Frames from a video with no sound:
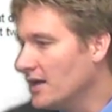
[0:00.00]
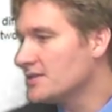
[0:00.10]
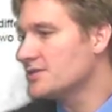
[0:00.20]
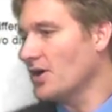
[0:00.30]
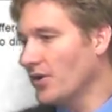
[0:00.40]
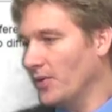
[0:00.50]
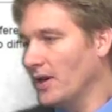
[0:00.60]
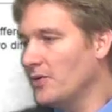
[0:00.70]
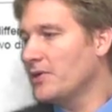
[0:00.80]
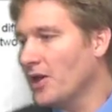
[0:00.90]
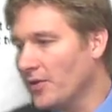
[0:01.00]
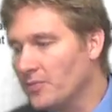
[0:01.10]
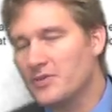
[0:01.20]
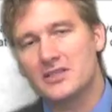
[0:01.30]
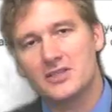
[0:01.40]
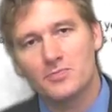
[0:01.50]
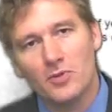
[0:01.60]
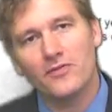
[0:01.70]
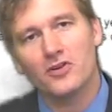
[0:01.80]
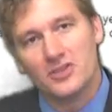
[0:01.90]
So here we go. This is
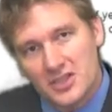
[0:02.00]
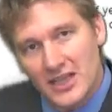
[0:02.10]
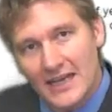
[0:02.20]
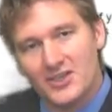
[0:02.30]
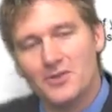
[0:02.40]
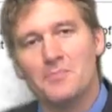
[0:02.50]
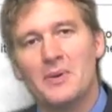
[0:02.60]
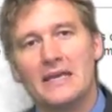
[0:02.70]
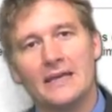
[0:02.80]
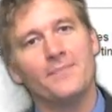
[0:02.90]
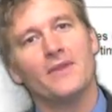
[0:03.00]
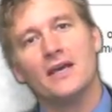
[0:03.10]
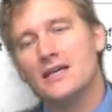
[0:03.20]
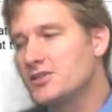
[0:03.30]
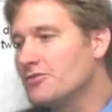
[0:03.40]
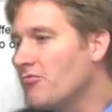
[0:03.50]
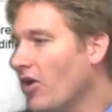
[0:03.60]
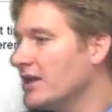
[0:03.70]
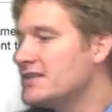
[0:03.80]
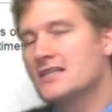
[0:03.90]
moving on to section B. It's the
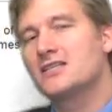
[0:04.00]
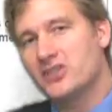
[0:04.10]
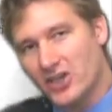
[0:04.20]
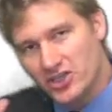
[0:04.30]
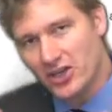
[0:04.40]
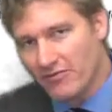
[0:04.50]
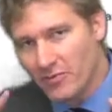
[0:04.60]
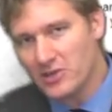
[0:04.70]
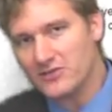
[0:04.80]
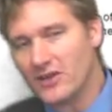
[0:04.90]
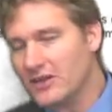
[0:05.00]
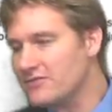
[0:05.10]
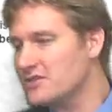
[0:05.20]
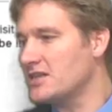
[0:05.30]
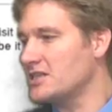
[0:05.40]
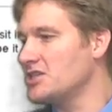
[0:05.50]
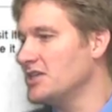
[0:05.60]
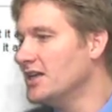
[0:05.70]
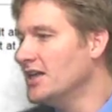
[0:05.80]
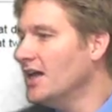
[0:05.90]
writing section, everybody's favourite
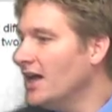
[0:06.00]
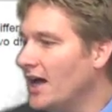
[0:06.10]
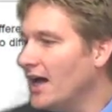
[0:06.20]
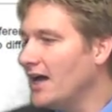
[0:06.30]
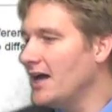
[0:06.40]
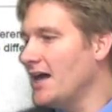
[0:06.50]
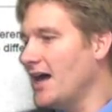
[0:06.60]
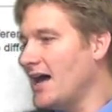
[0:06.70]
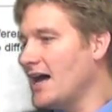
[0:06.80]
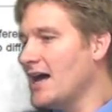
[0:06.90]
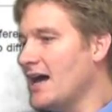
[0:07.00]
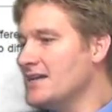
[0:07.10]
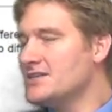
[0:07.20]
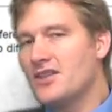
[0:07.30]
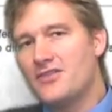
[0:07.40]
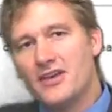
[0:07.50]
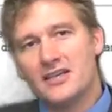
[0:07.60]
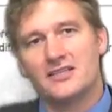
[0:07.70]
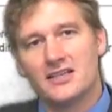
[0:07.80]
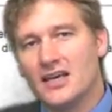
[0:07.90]
section. And
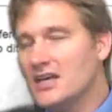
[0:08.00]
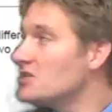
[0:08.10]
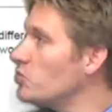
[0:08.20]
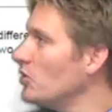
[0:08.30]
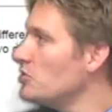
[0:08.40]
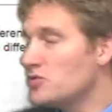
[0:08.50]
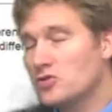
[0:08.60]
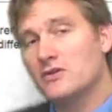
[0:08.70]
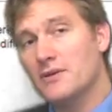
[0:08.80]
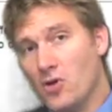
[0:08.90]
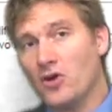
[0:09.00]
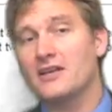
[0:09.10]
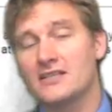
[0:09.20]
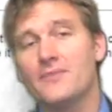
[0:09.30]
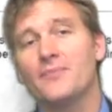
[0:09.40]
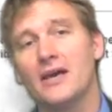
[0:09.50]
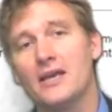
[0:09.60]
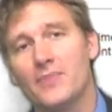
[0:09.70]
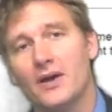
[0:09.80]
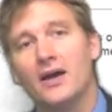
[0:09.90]
this is what you saw in your mock exam
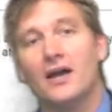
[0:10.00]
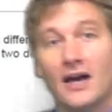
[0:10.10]
paper,